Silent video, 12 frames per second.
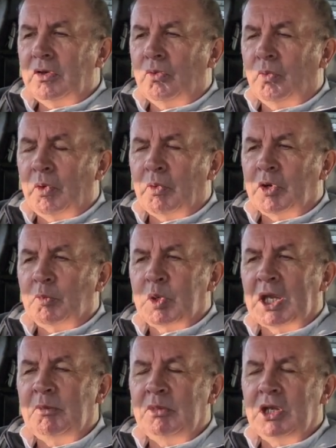We want to
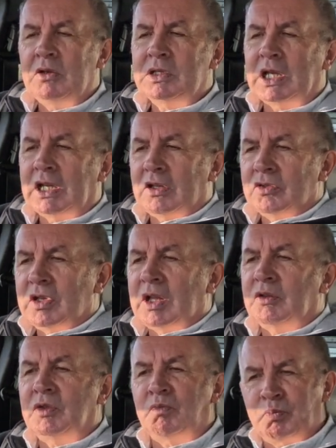play music.
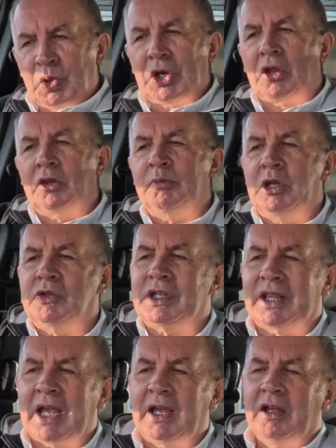I'll put it on the
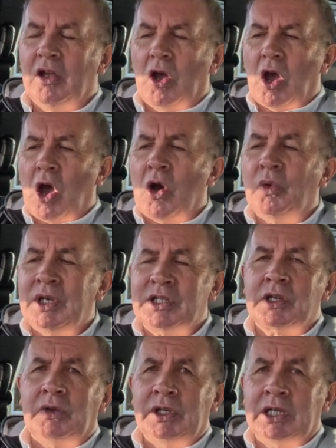music there, only
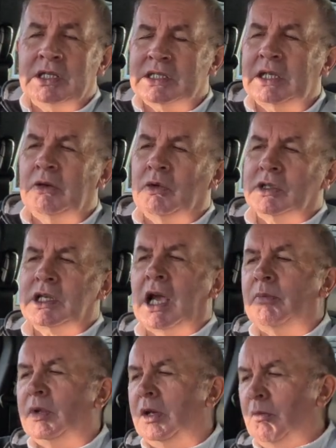so you can see what's
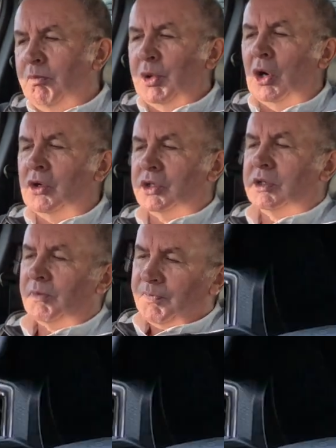happening. But